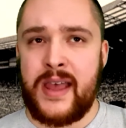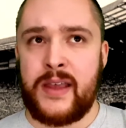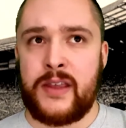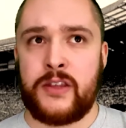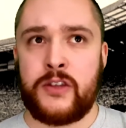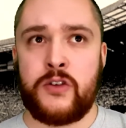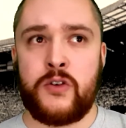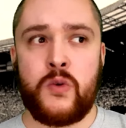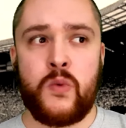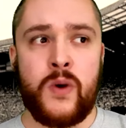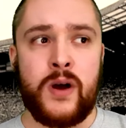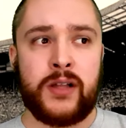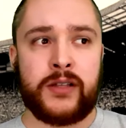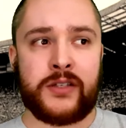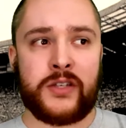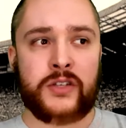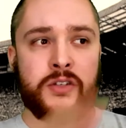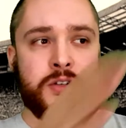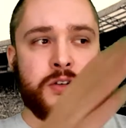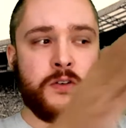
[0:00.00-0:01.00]
You want
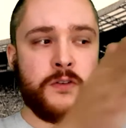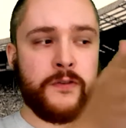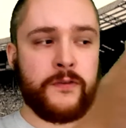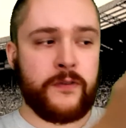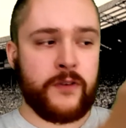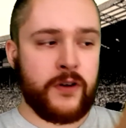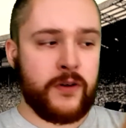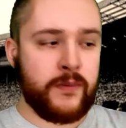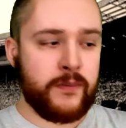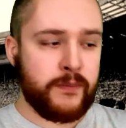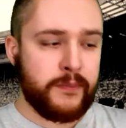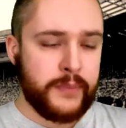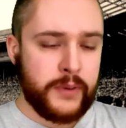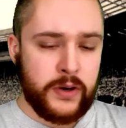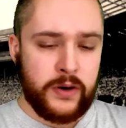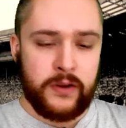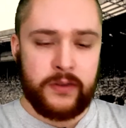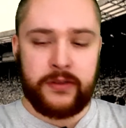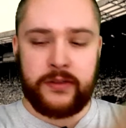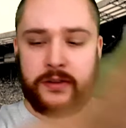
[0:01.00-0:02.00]
to do from
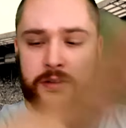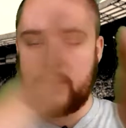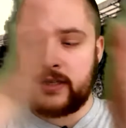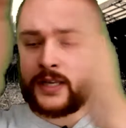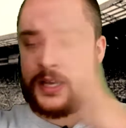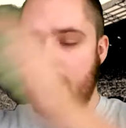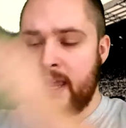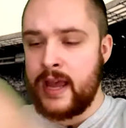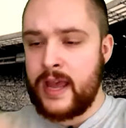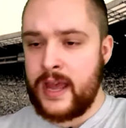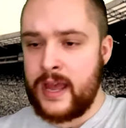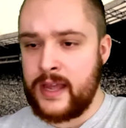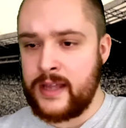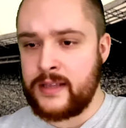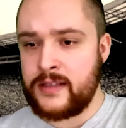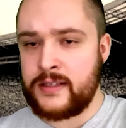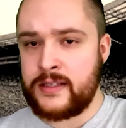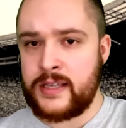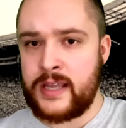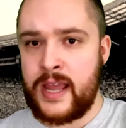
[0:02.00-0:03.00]
birth to
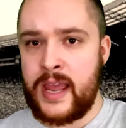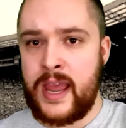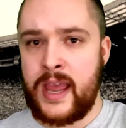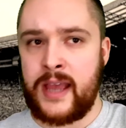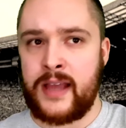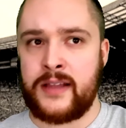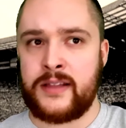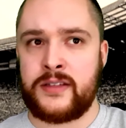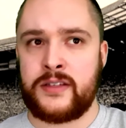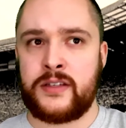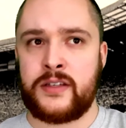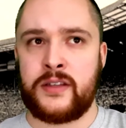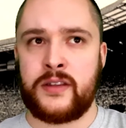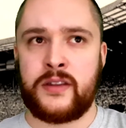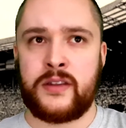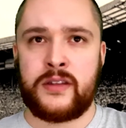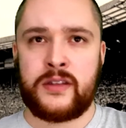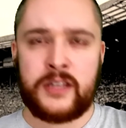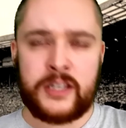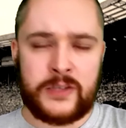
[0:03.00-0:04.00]
end, and
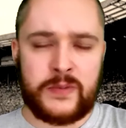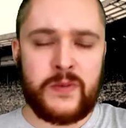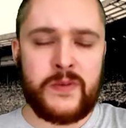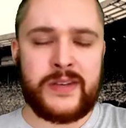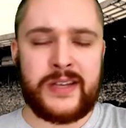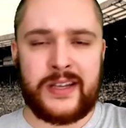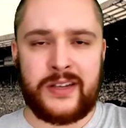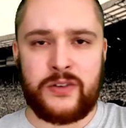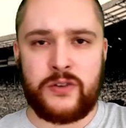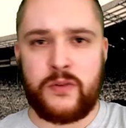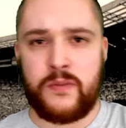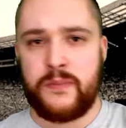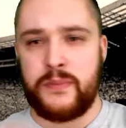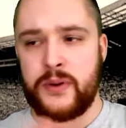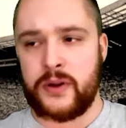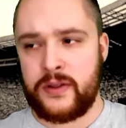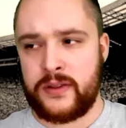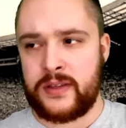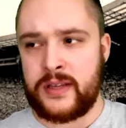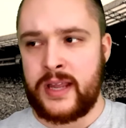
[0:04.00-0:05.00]
this movie didn't do
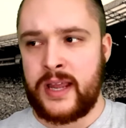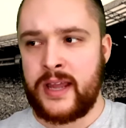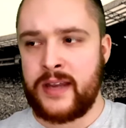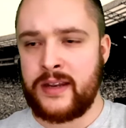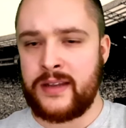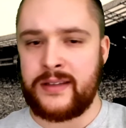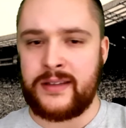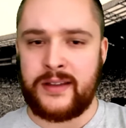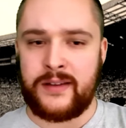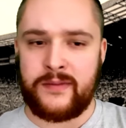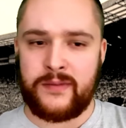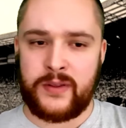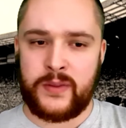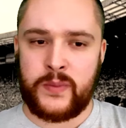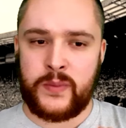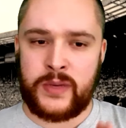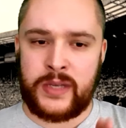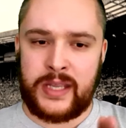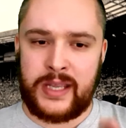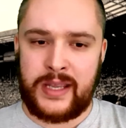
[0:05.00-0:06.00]
birth to end. It did
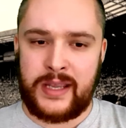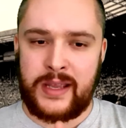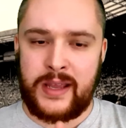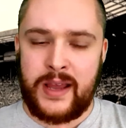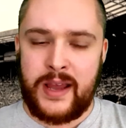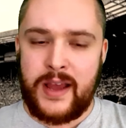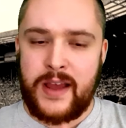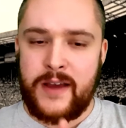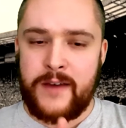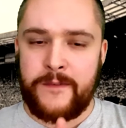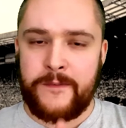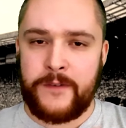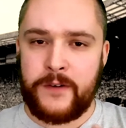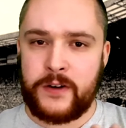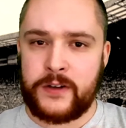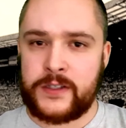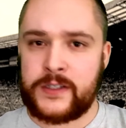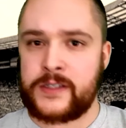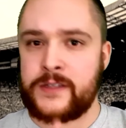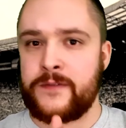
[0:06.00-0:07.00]
when he
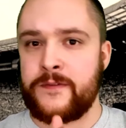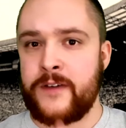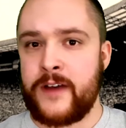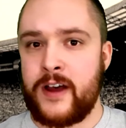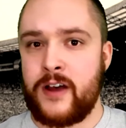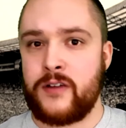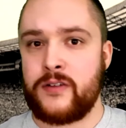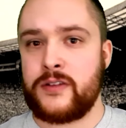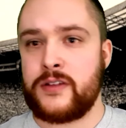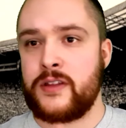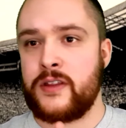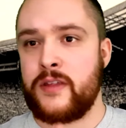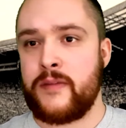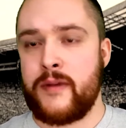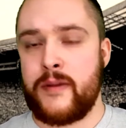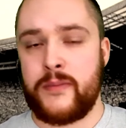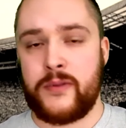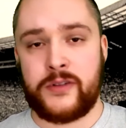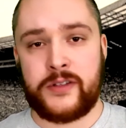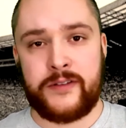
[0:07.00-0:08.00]
first found the
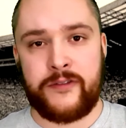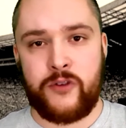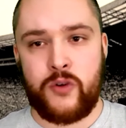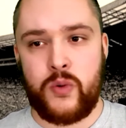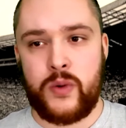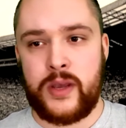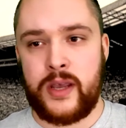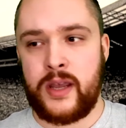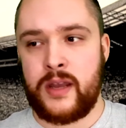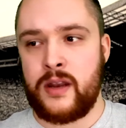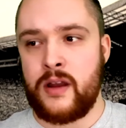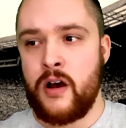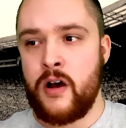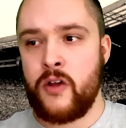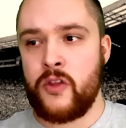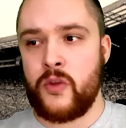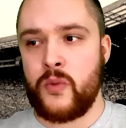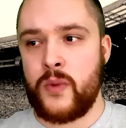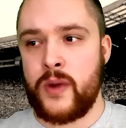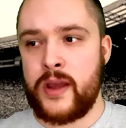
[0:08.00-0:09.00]
members of Queen all
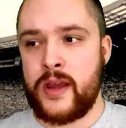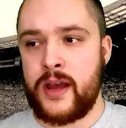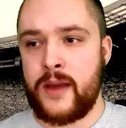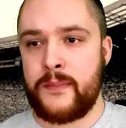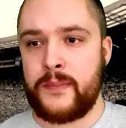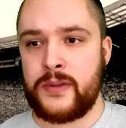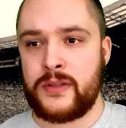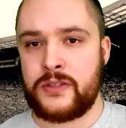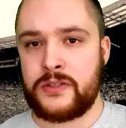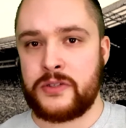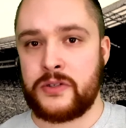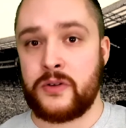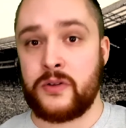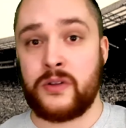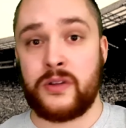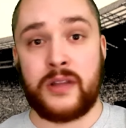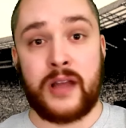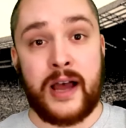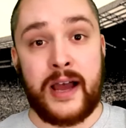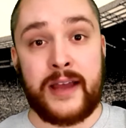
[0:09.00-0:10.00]
the way up until
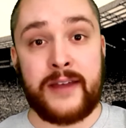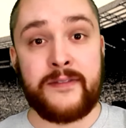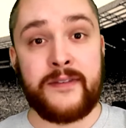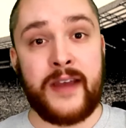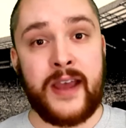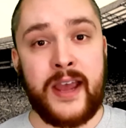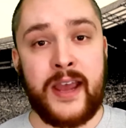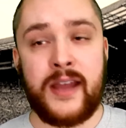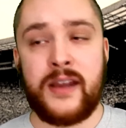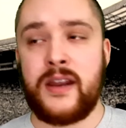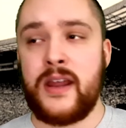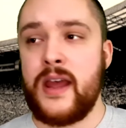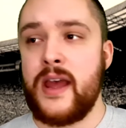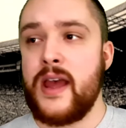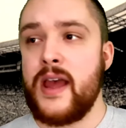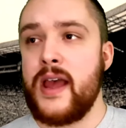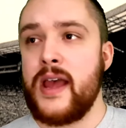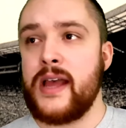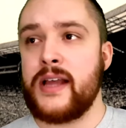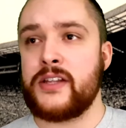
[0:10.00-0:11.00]
Live Aid,
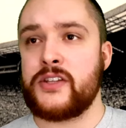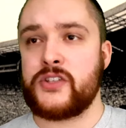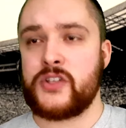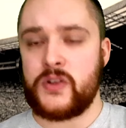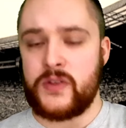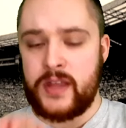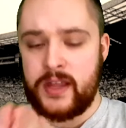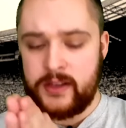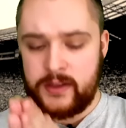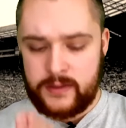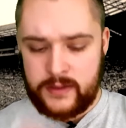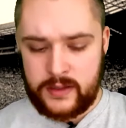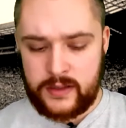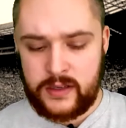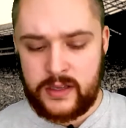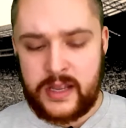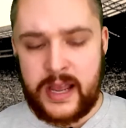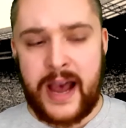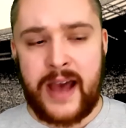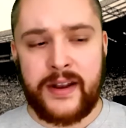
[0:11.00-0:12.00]
and so they
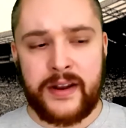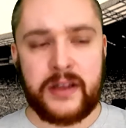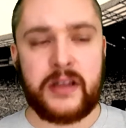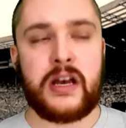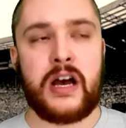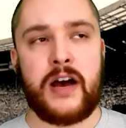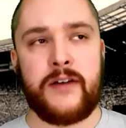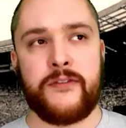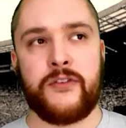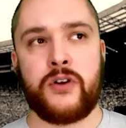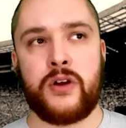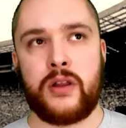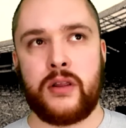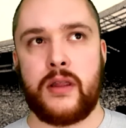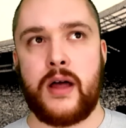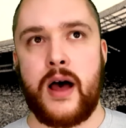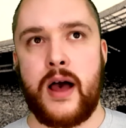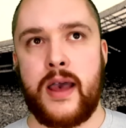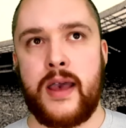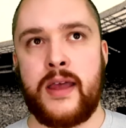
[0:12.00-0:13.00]
had to cover a
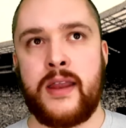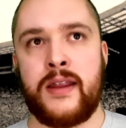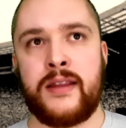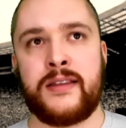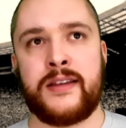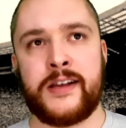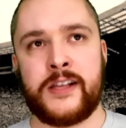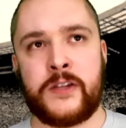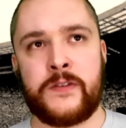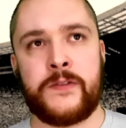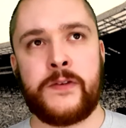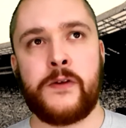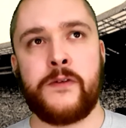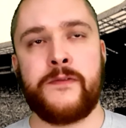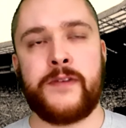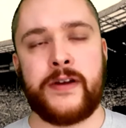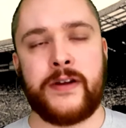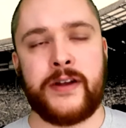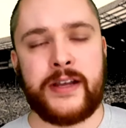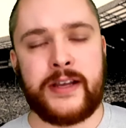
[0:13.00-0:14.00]
lot, and it does feel
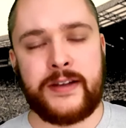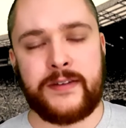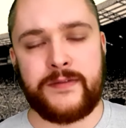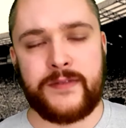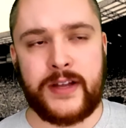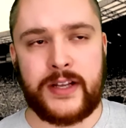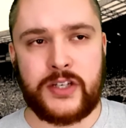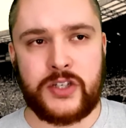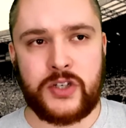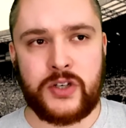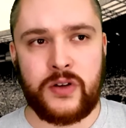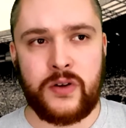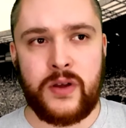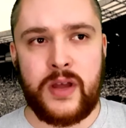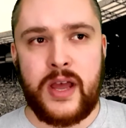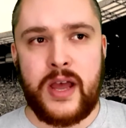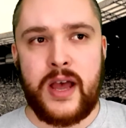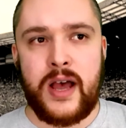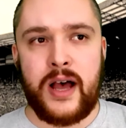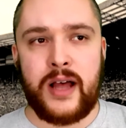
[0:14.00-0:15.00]
very conventional.
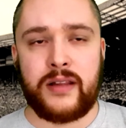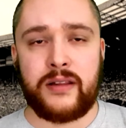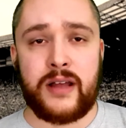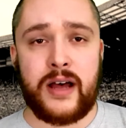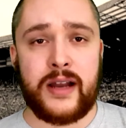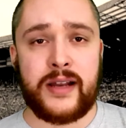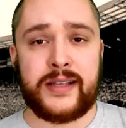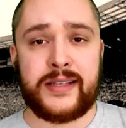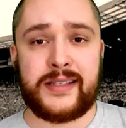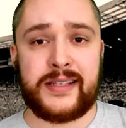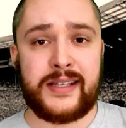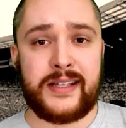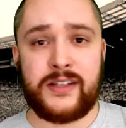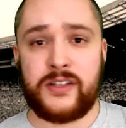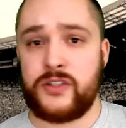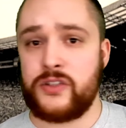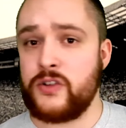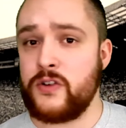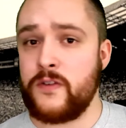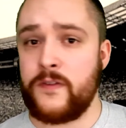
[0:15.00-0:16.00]
A lot of
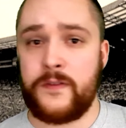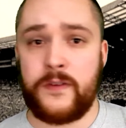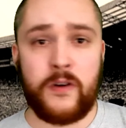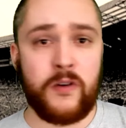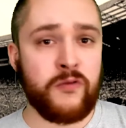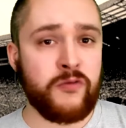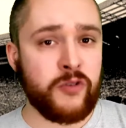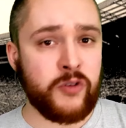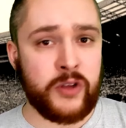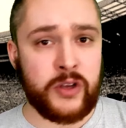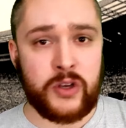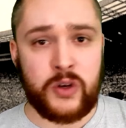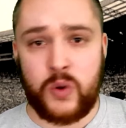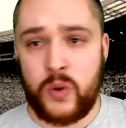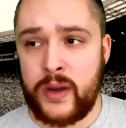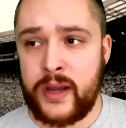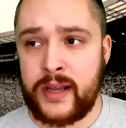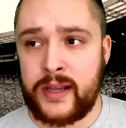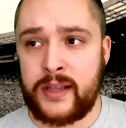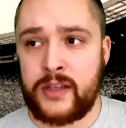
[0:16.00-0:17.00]
scenes do feel really
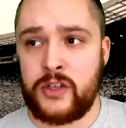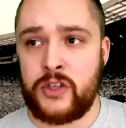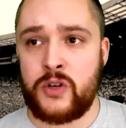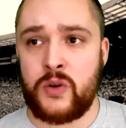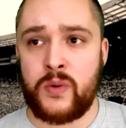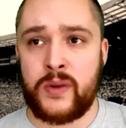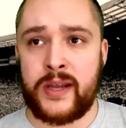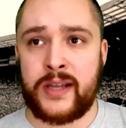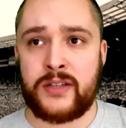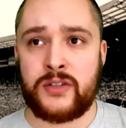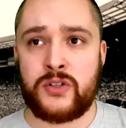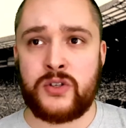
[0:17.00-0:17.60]
quick. You don't get